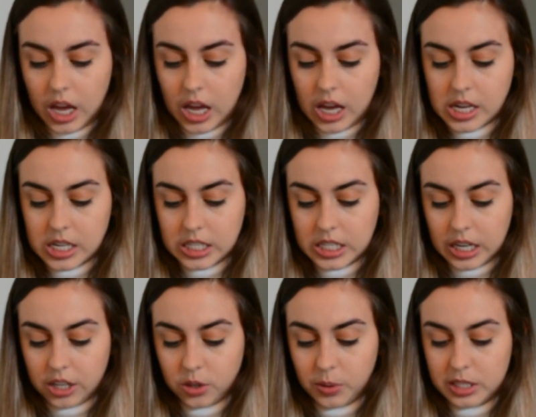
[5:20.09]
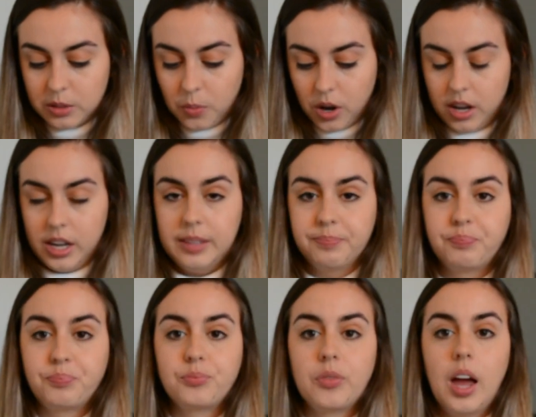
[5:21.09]
And another reason why
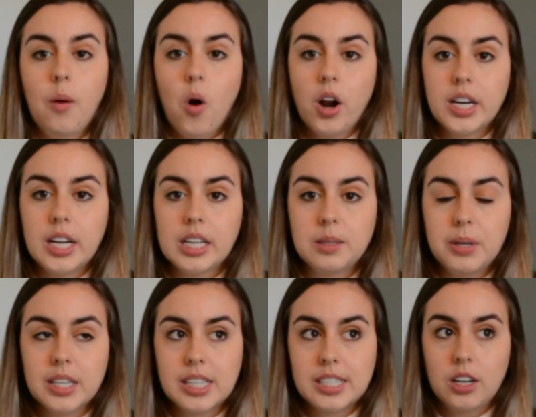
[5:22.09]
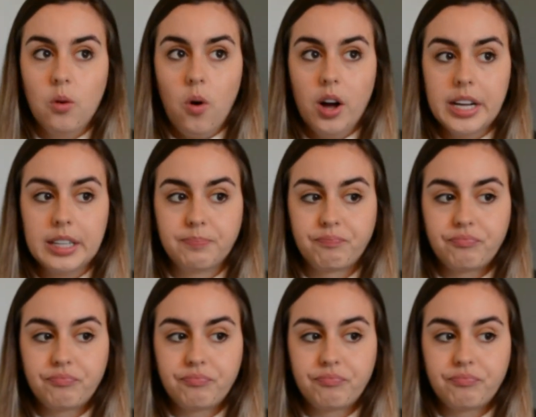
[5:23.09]
I wanted it is because I still wanted